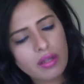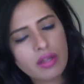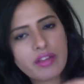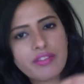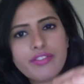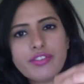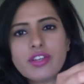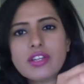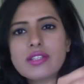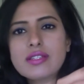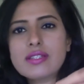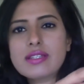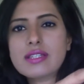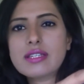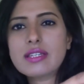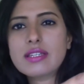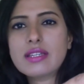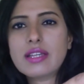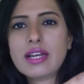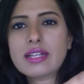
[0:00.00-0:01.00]
If you can
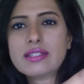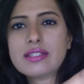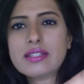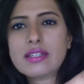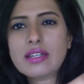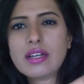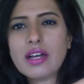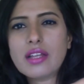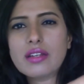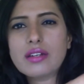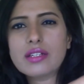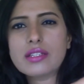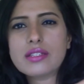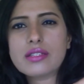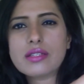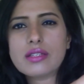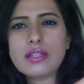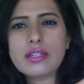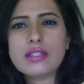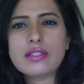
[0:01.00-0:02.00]
see, that's the color.
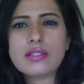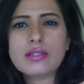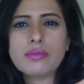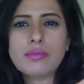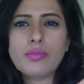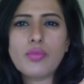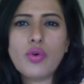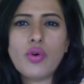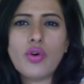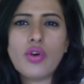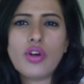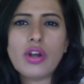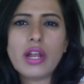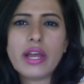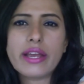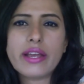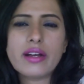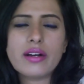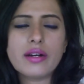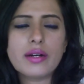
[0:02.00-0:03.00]
It's more
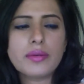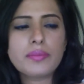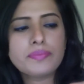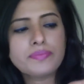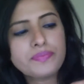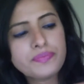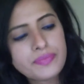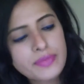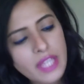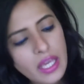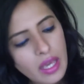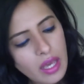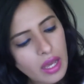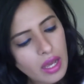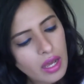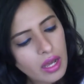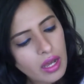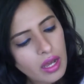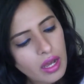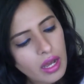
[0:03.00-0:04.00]
like a
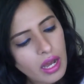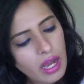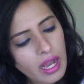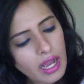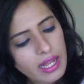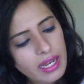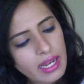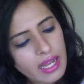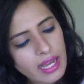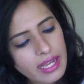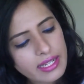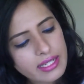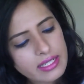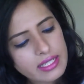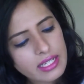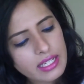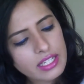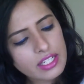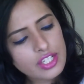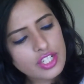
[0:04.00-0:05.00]

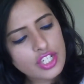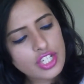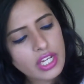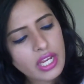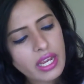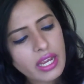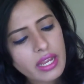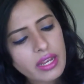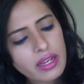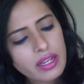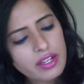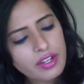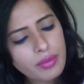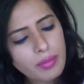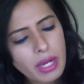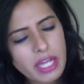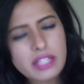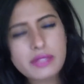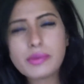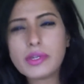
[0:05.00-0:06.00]
highlighting shade. It
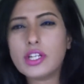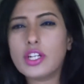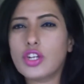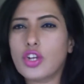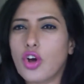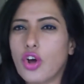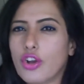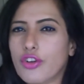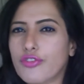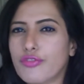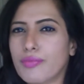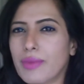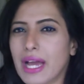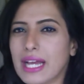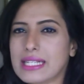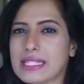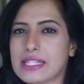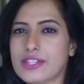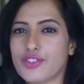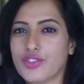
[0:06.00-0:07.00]
reminds me a lot of
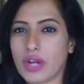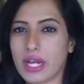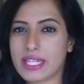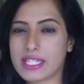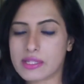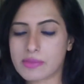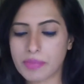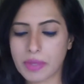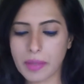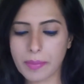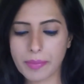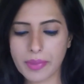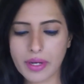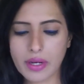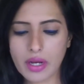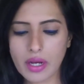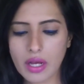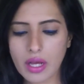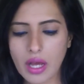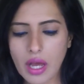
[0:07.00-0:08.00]
MAC's rice
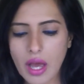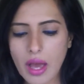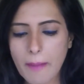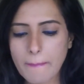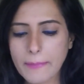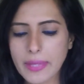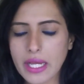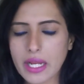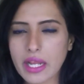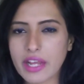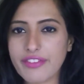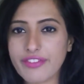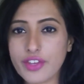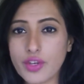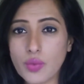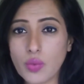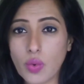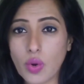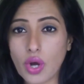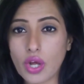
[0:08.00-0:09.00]
paper, but if
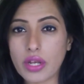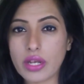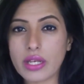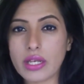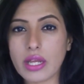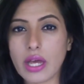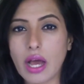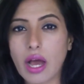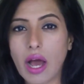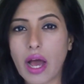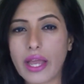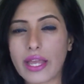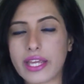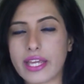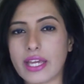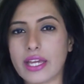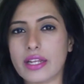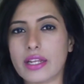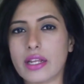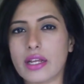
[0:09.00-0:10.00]
you want, I
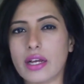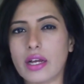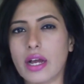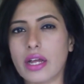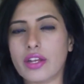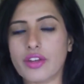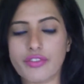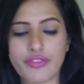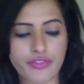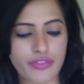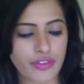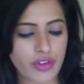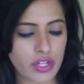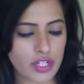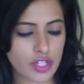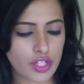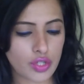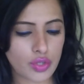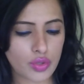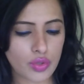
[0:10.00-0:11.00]
can kind of
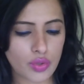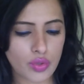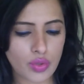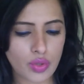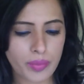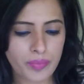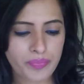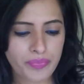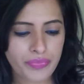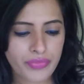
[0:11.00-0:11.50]
do,